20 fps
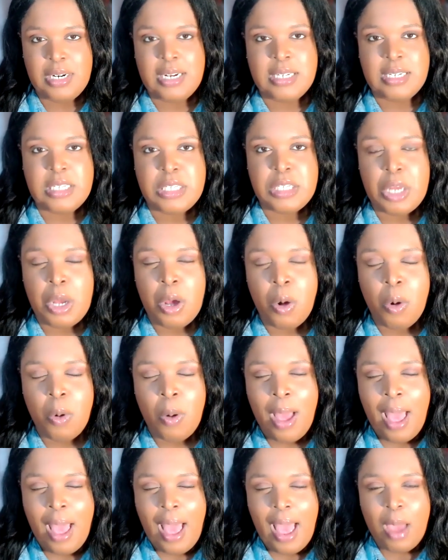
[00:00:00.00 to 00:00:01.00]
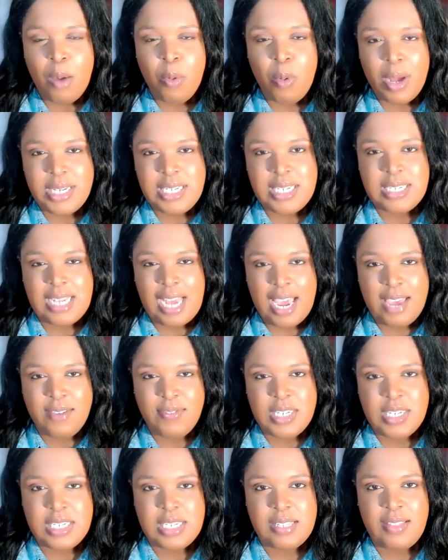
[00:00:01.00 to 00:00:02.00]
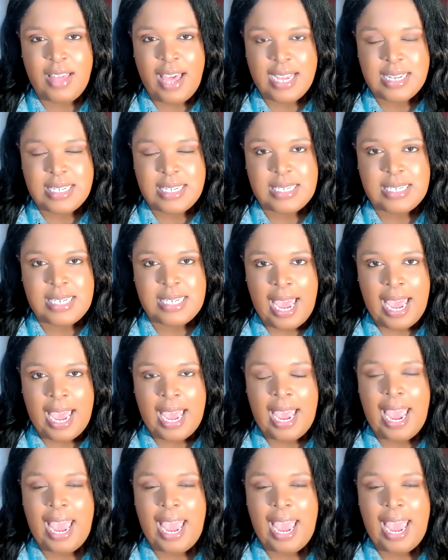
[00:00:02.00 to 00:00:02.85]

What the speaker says: And so I want to dive into that today.